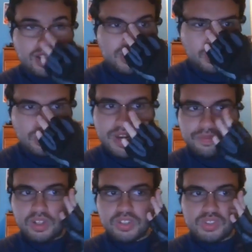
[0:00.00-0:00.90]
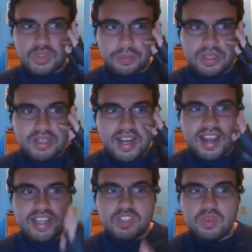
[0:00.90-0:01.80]
Like, the wreath looked super
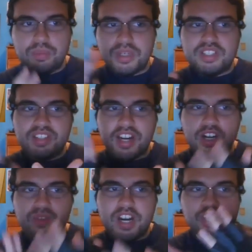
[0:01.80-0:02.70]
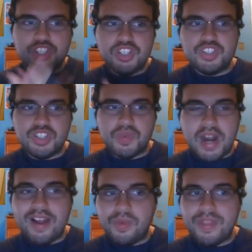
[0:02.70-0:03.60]
nice, and we put decorations
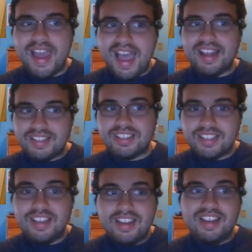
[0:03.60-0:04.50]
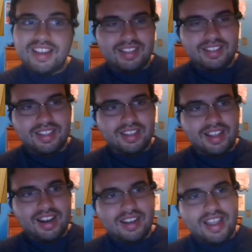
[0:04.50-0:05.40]
around that.
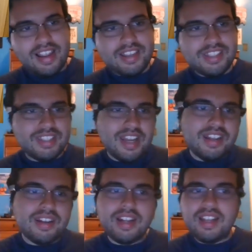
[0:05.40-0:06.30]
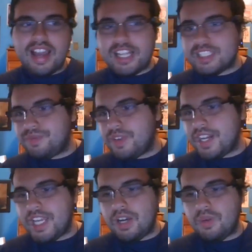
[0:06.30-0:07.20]
Like I said in the last
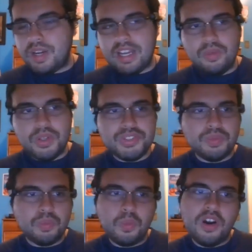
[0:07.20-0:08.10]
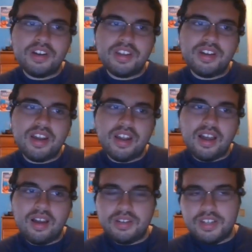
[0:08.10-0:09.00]
video, when I was working on
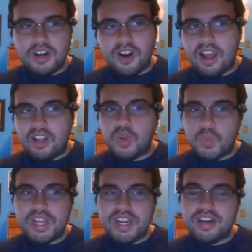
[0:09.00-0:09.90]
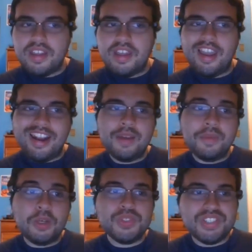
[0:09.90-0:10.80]
near Halloween, and I
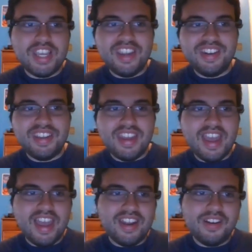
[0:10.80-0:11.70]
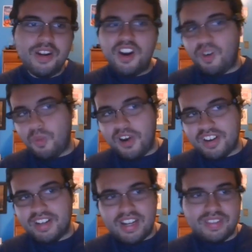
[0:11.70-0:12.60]
will say it again,
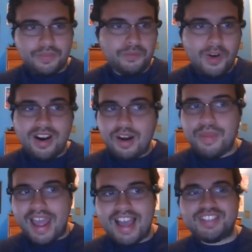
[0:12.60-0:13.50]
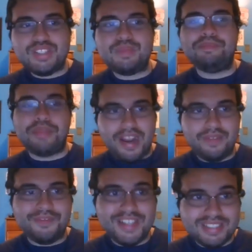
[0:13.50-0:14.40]
working at the farm has its
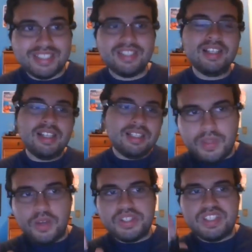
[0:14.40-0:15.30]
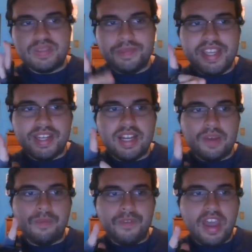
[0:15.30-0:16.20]
benefits. Now, speaking
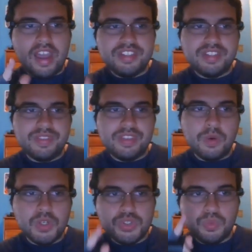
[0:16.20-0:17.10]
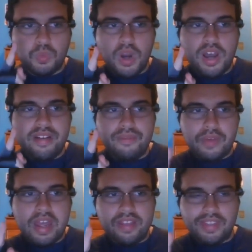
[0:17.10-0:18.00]
of events, there was one
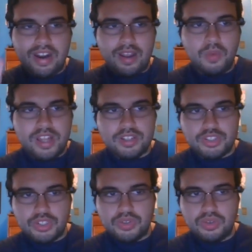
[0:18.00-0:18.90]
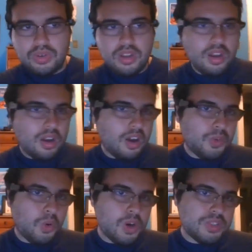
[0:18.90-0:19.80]
event that I went to,
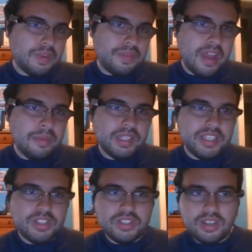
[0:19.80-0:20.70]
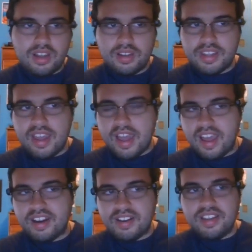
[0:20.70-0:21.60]
of course, with Emily
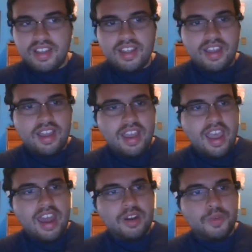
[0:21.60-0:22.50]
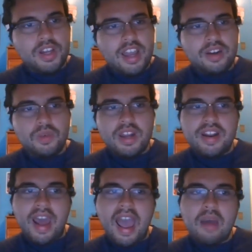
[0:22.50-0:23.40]
again, and
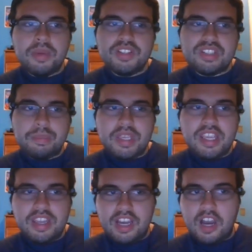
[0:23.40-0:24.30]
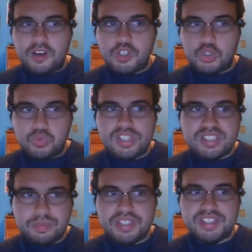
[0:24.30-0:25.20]
it happens to be on
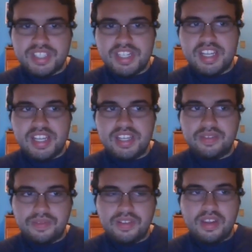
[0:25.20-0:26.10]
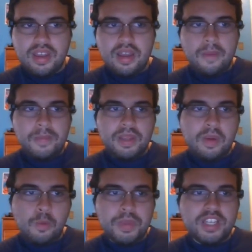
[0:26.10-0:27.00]
Christmas Eve,
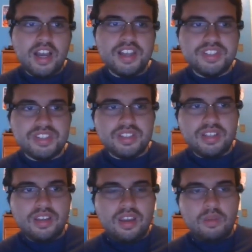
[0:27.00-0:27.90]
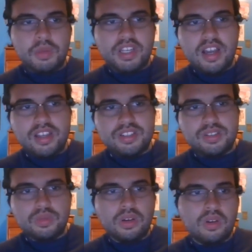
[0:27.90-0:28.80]
because it's